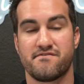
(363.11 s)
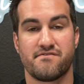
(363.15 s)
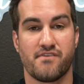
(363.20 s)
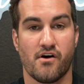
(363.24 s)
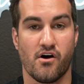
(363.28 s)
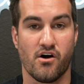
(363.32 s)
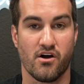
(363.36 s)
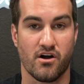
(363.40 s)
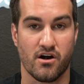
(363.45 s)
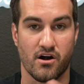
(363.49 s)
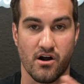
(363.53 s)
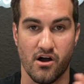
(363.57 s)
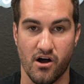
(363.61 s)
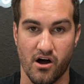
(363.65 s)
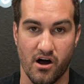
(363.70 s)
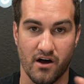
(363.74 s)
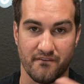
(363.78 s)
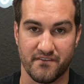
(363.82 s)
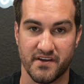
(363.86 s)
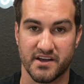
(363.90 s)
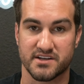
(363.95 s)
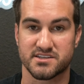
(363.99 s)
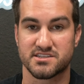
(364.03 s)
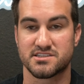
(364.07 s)
far
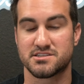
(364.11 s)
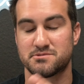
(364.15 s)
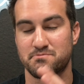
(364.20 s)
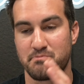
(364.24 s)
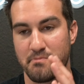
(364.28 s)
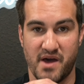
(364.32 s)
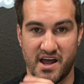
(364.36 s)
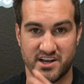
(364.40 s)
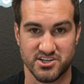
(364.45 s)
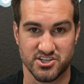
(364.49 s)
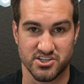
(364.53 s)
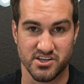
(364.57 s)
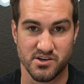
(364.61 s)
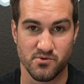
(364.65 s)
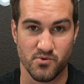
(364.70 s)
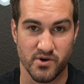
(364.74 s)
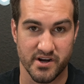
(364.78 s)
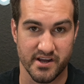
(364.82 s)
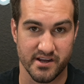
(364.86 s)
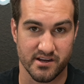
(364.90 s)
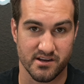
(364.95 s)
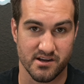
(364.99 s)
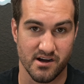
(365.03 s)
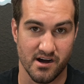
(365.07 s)
off, especially when
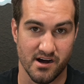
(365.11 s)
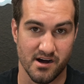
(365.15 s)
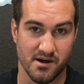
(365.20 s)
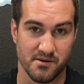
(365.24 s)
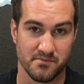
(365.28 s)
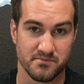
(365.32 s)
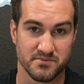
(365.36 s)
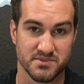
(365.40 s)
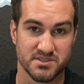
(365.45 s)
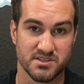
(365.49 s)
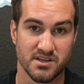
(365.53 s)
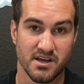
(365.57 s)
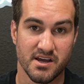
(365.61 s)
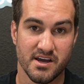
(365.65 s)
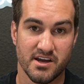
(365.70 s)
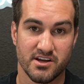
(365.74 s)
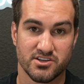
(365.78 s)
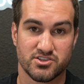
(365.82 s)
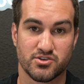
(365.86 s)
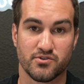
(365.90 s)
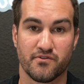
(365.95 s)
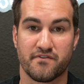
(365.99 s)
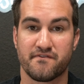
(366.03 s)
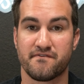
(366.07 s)
it comes
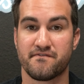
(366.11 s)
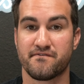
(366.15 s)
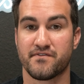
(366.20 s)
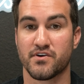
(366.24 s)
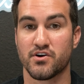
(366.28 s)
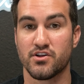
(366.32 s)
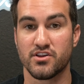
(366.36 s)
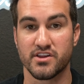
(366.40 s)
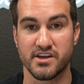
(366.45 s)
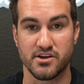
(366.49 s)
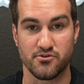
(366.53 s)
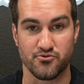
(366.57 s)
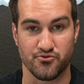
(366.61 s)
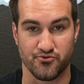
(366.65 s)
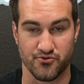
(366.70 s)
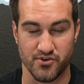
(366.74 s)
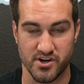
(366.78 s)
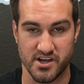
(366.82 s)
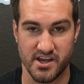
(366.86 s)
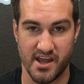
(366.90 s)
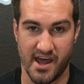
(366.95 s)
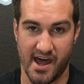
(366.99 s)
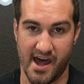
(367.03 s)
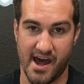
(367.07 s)
to fully
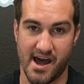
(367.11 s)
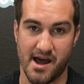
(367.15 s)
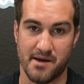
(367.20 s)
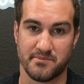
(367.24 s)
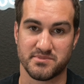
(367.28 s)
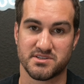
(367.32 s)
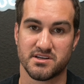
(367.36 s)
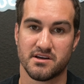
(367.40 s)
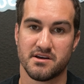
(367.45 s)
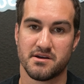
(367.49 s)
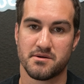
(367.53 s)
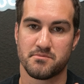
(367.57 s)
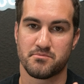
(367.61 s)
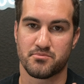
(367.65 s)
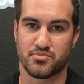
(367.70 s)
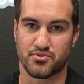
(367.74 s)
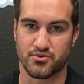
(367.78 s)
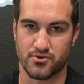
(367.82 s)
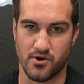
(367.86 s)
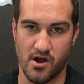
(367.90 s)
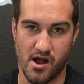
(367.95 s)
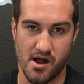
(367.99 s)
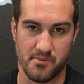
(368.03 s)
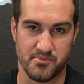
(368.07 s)
rehabbed
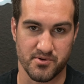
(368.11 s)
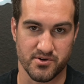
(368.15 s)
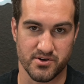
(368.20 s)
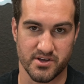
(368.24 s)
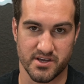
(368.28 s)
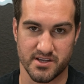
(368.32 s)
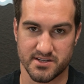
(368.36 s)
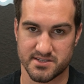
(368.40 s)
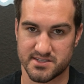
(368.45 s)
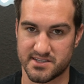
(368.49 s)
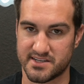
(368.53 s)
properties.